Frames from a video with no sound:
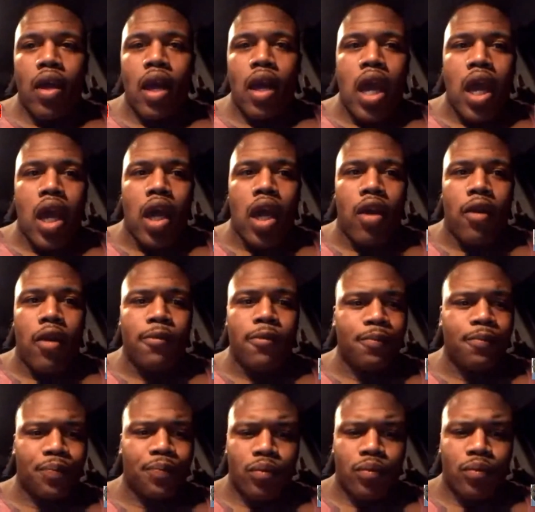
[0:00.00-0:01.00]
And
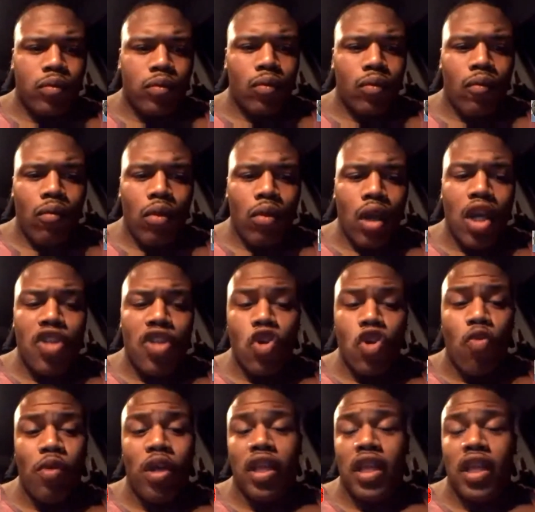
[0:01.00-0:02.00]
he
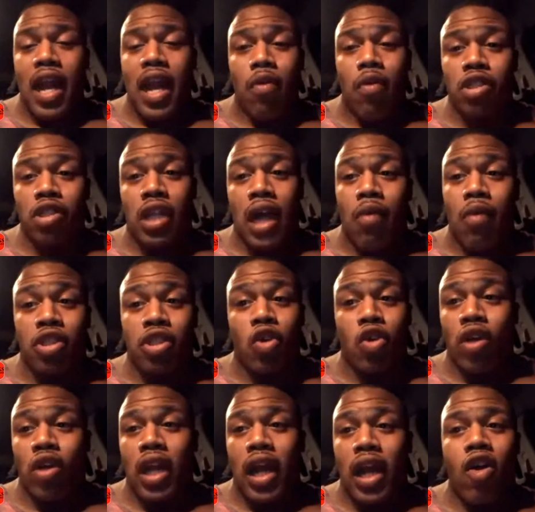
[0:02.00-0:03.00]
told me that I was
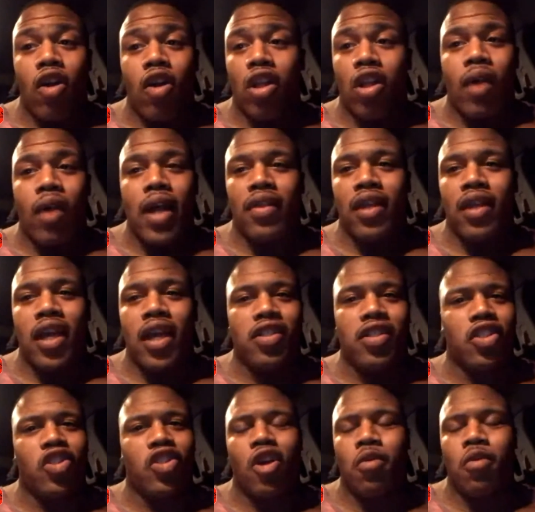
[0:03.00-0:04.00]
doing like all the right things in
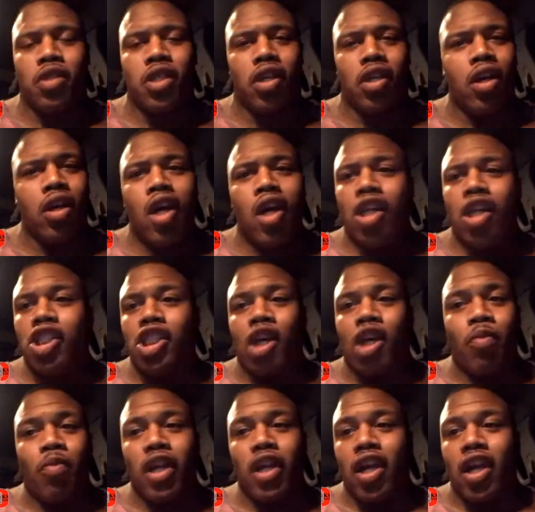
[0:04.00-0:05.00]
terms of
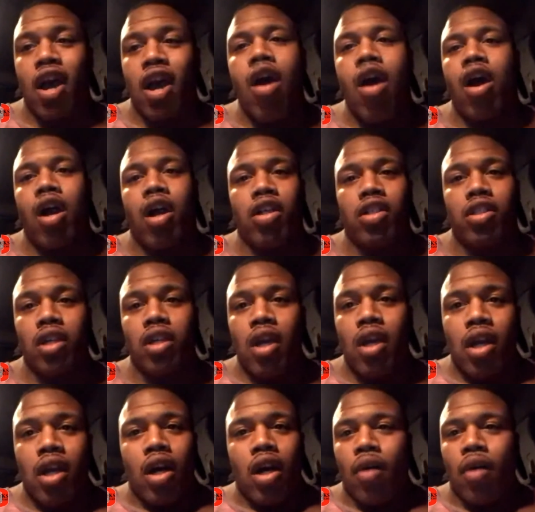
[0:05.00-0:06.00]
jumping in cars,
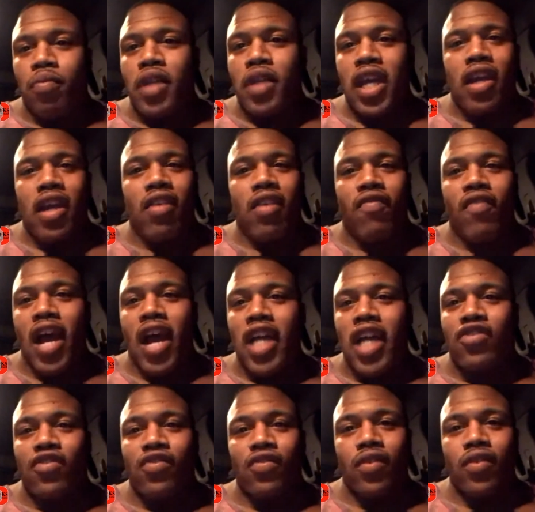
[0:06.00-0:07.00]
taking
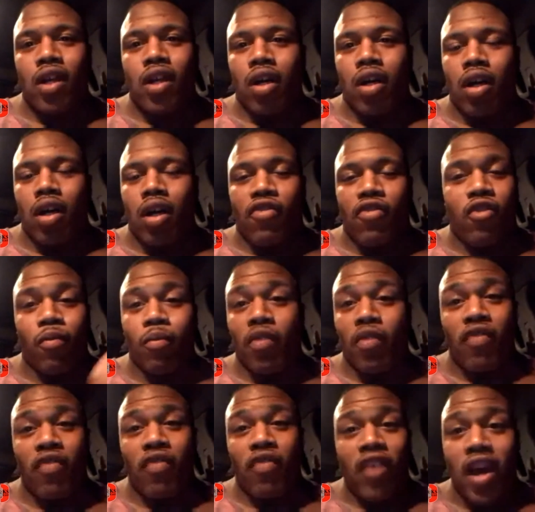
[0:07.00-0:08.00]
advice from the
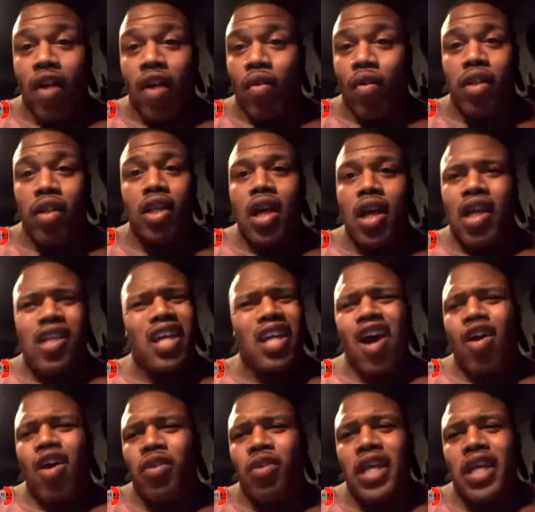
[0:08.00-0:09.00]
veterans, because
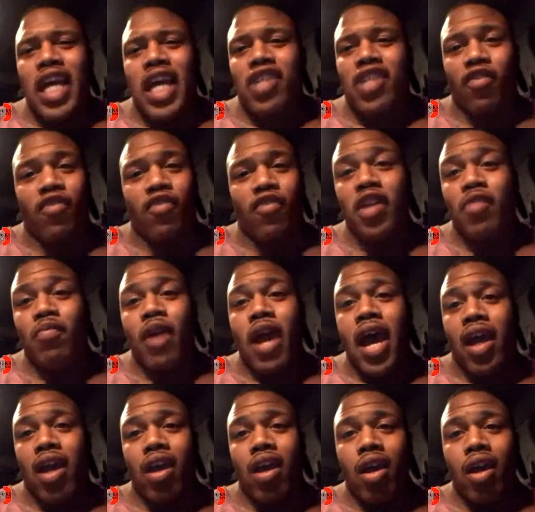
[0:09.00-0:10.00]
I always ask for
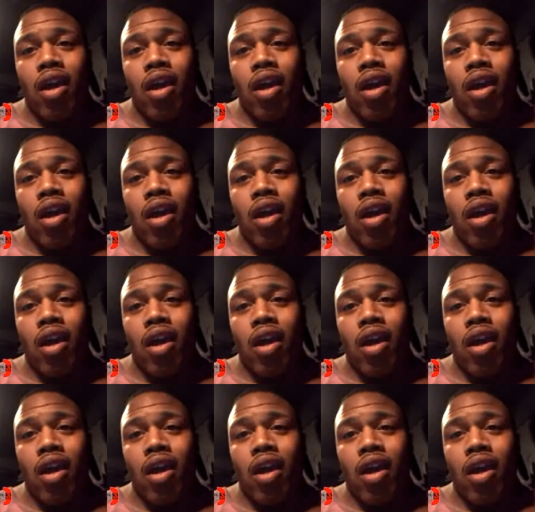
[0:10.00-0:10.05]
feedback.